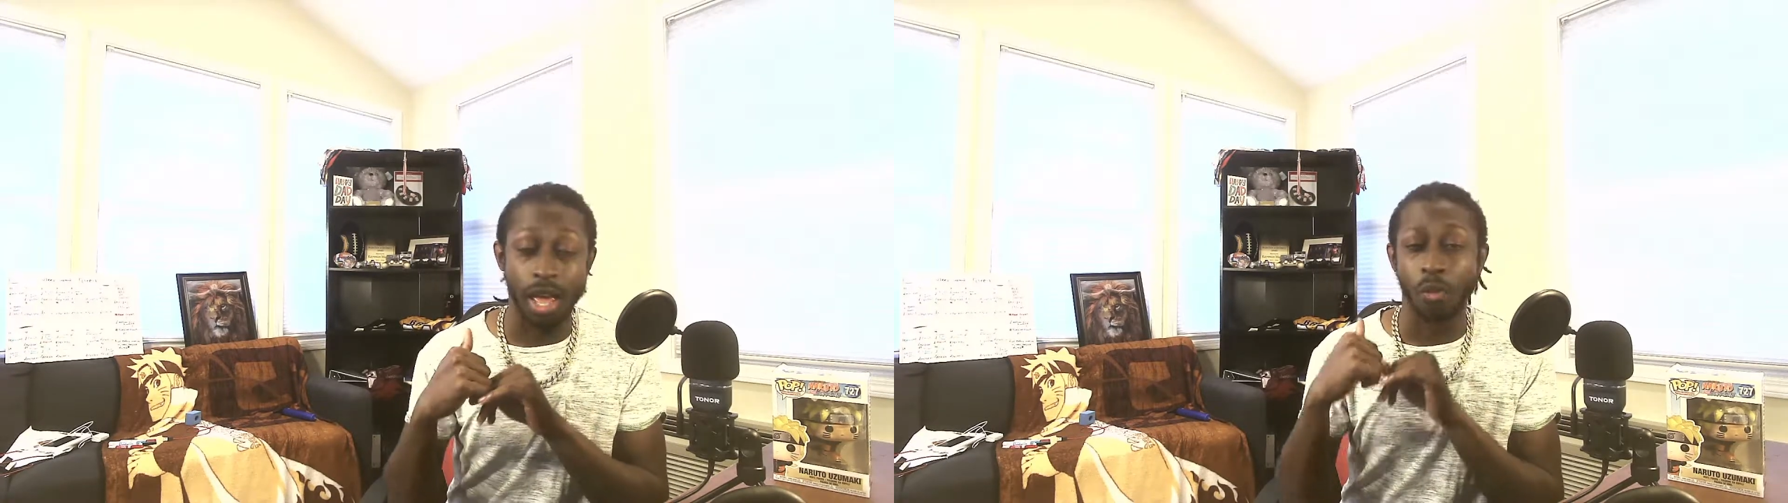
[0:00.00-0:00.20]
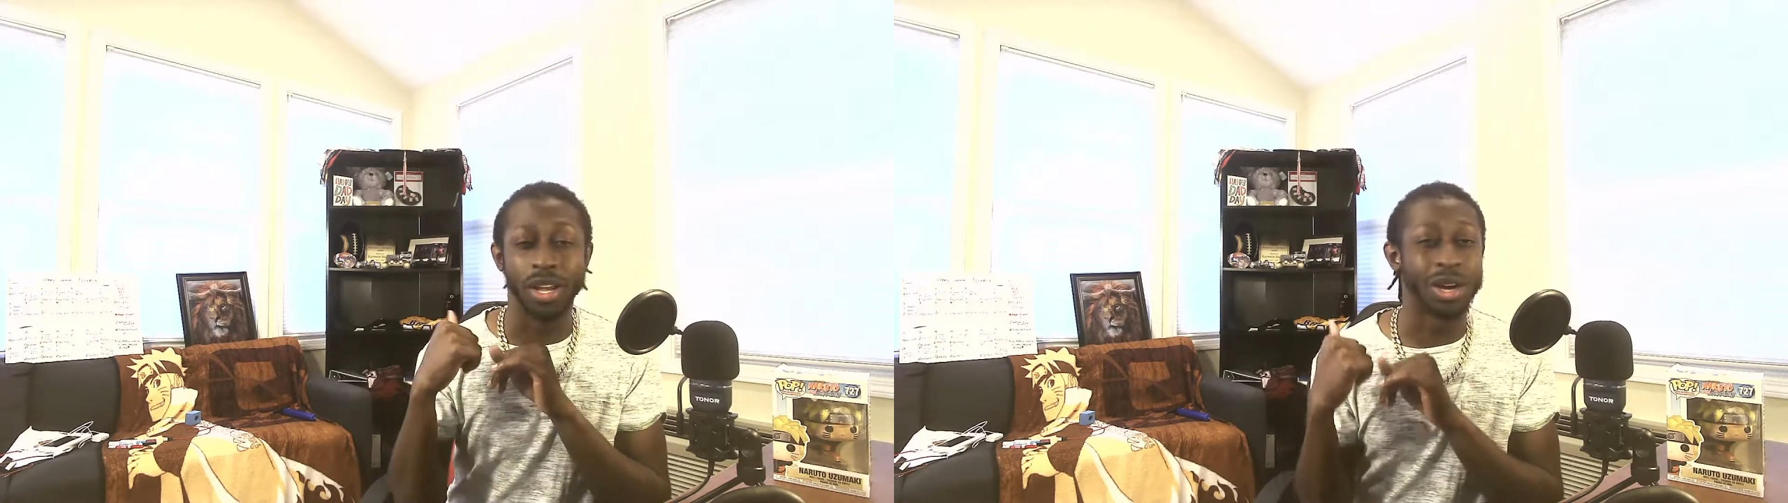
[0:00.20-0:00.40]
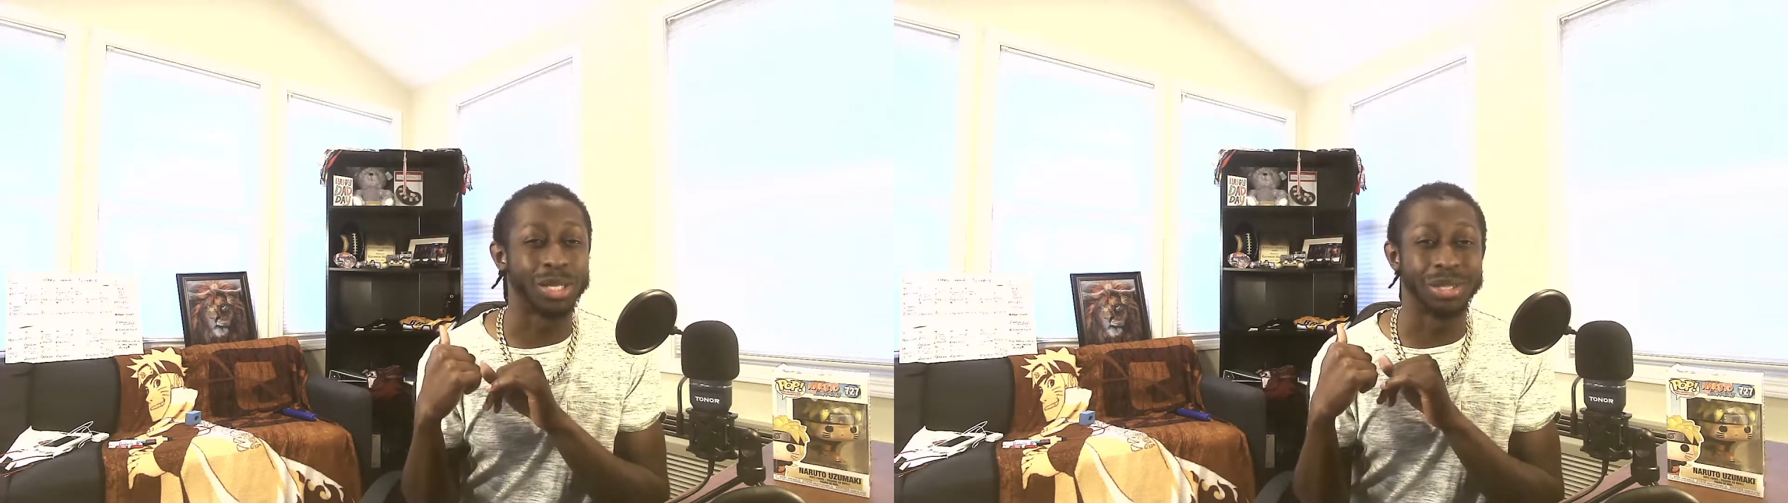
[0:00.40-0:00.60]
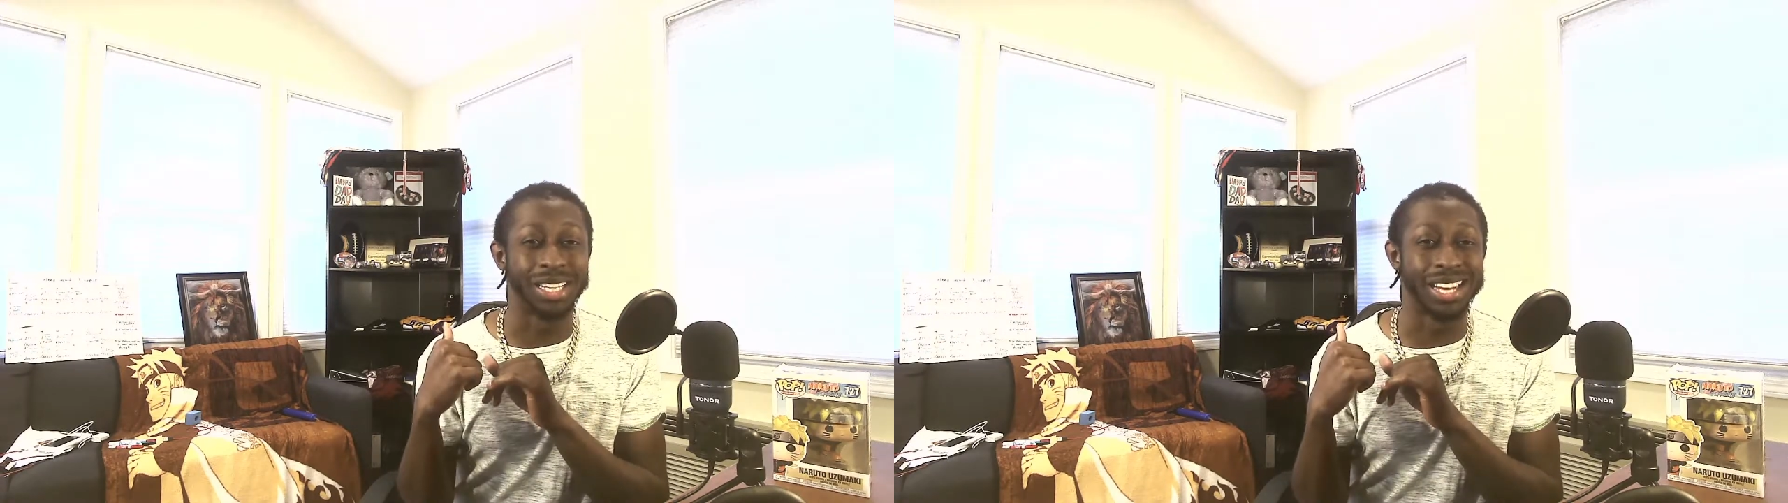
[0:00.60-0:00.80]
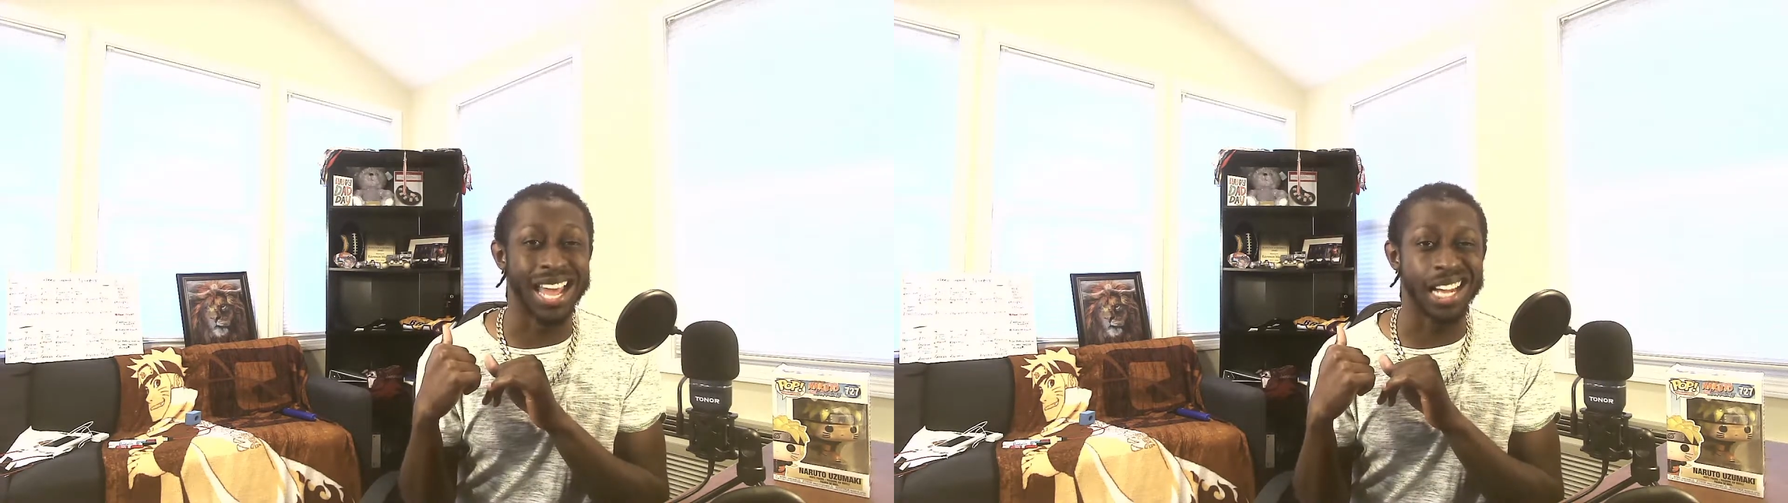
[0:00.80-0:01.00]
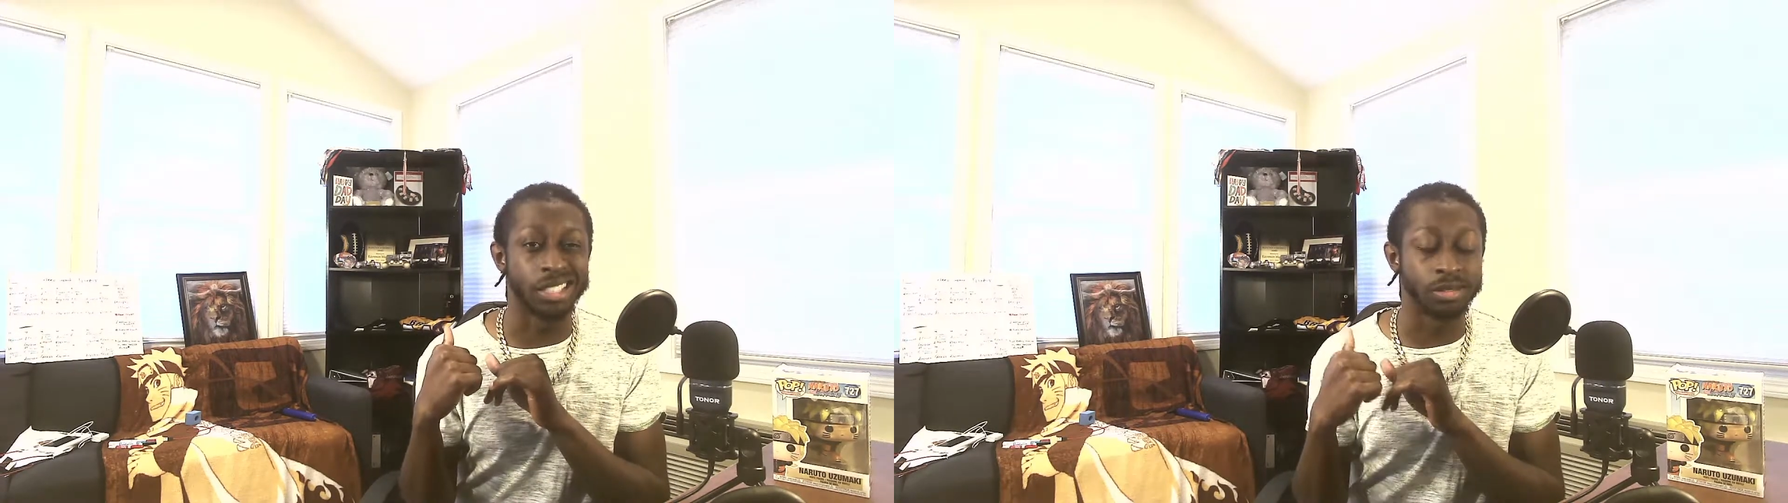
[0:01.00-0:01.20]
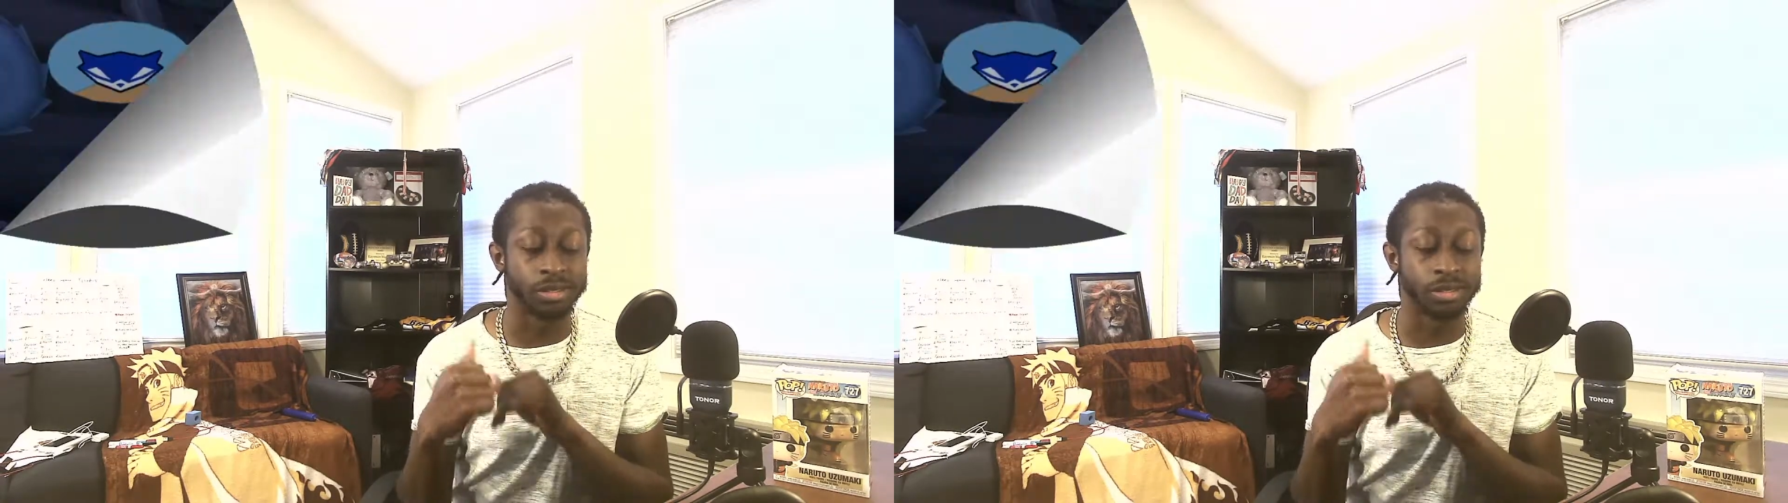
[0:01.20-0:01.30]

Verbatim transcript: we always be lit and active.